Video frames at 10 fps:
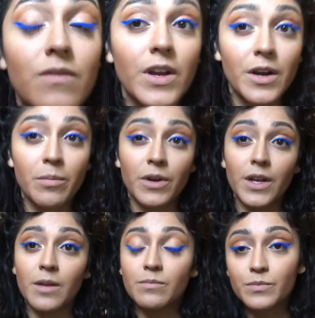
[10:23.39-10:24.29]
Very
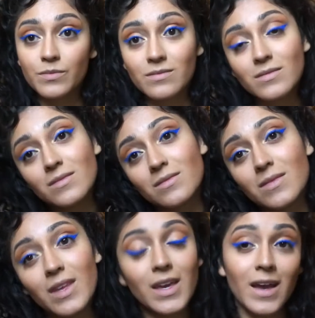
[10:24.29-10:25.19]
pretty.
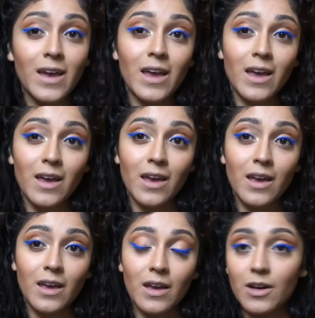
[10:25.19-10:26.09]

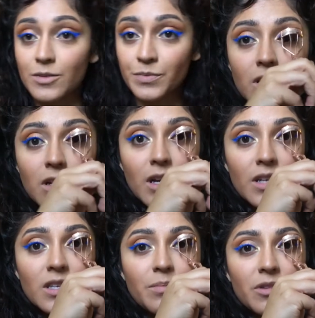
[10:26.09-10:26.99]
Yay! I
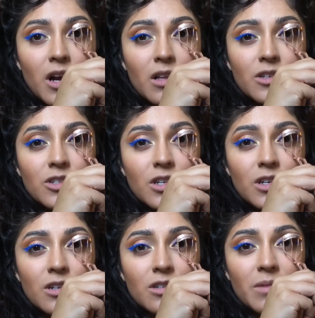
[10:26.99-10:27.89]
guess I probably should have
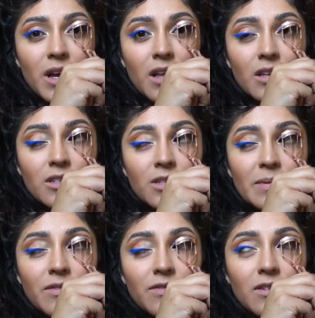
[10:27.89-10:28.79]
curled my eyelashes
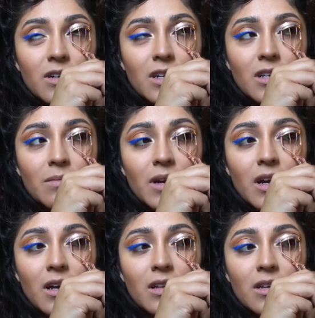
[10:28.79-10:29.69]
before I did my
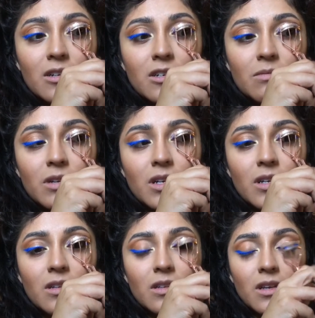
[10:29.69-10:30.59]
eyeliner, but I
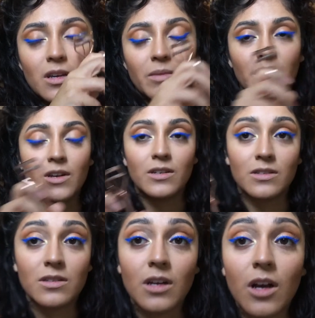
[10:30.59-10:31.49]
didn't think about it,
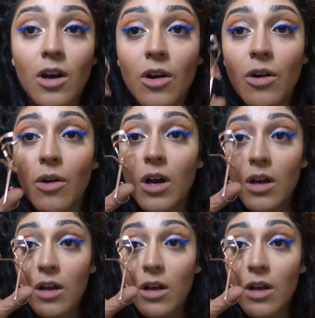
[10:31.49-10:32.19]
so...